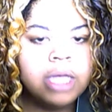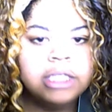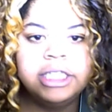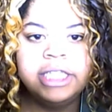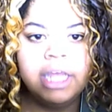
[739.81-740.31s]

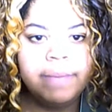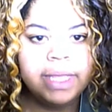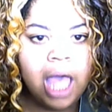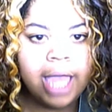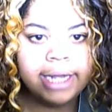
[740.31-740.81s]
Just tell me
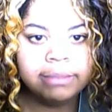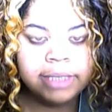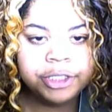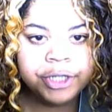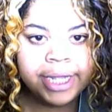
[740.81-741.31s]
the items
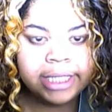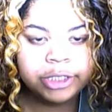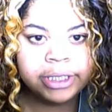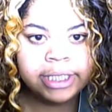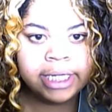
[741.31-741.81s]
that you're
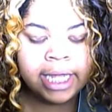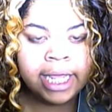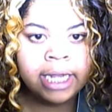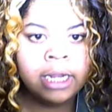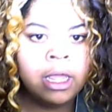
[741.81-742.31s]
interested
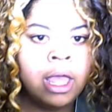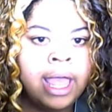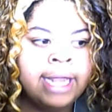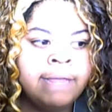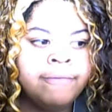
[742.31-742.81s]
in,
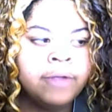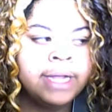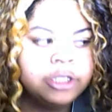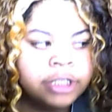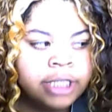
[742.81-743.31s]
and if you're
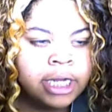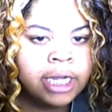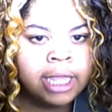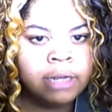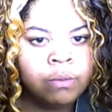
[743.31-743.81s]
interested
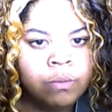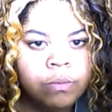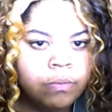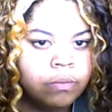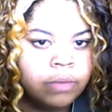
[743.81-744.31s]
in,
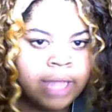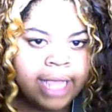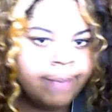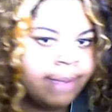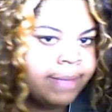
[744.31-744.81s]

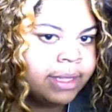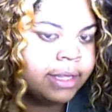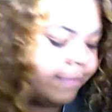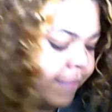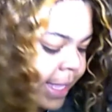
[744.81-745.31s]
like, maybe
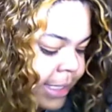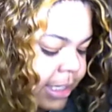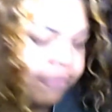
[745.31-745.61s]
the things that are